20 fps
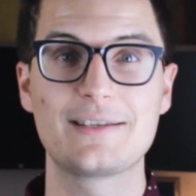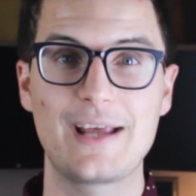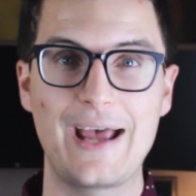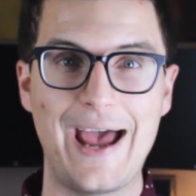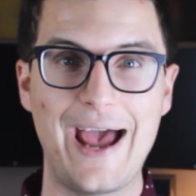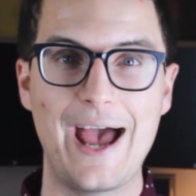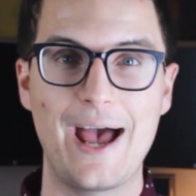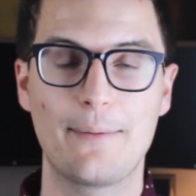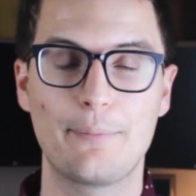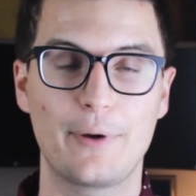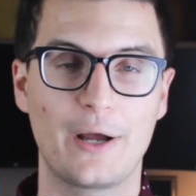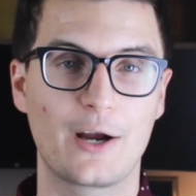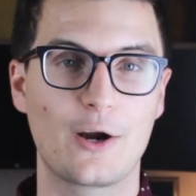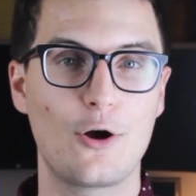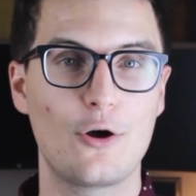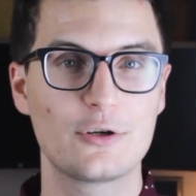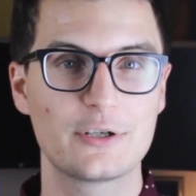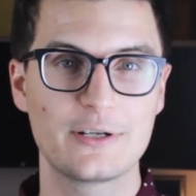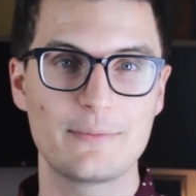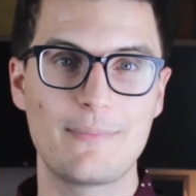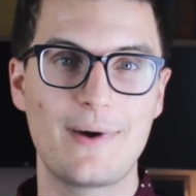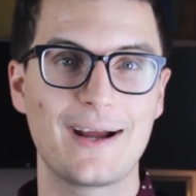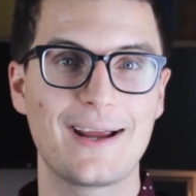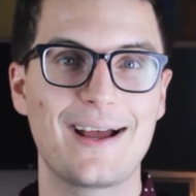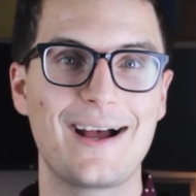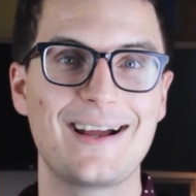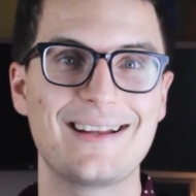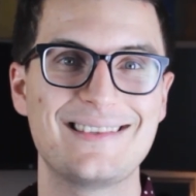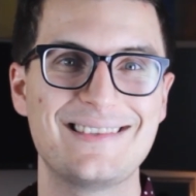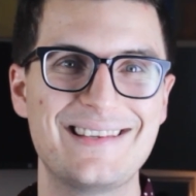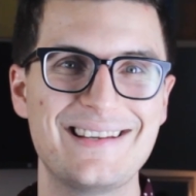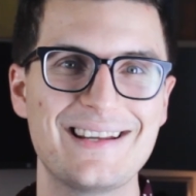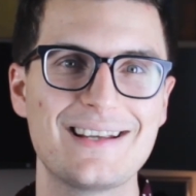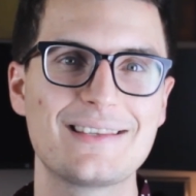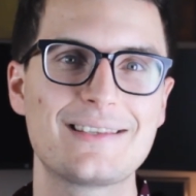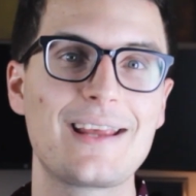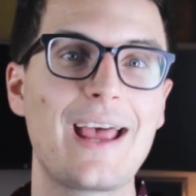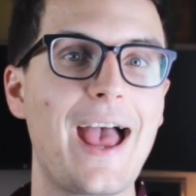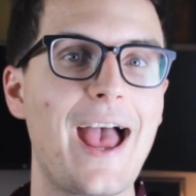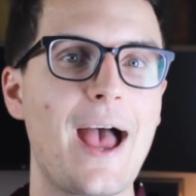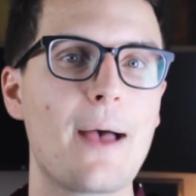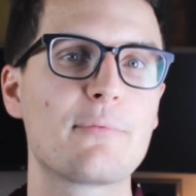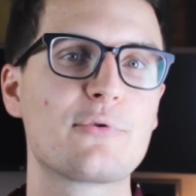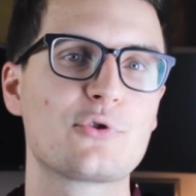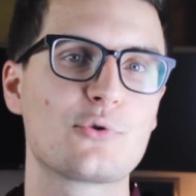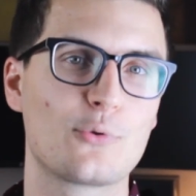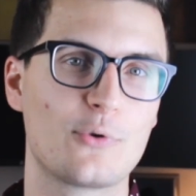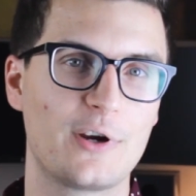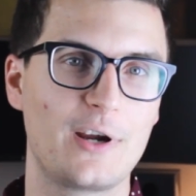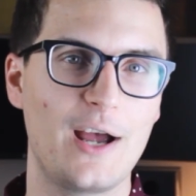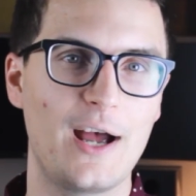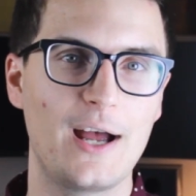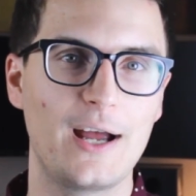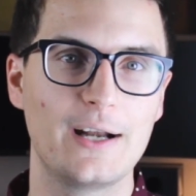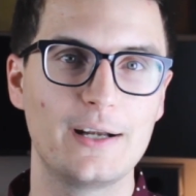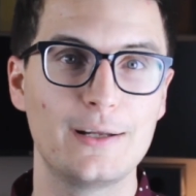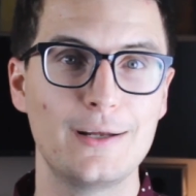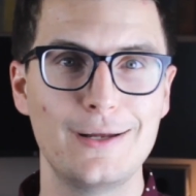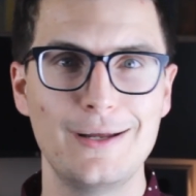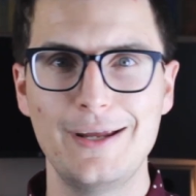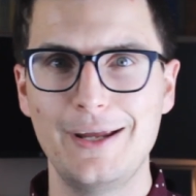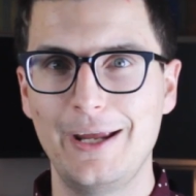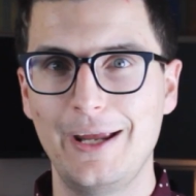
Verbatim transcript: to app. I called it my Idea to App Store Guide.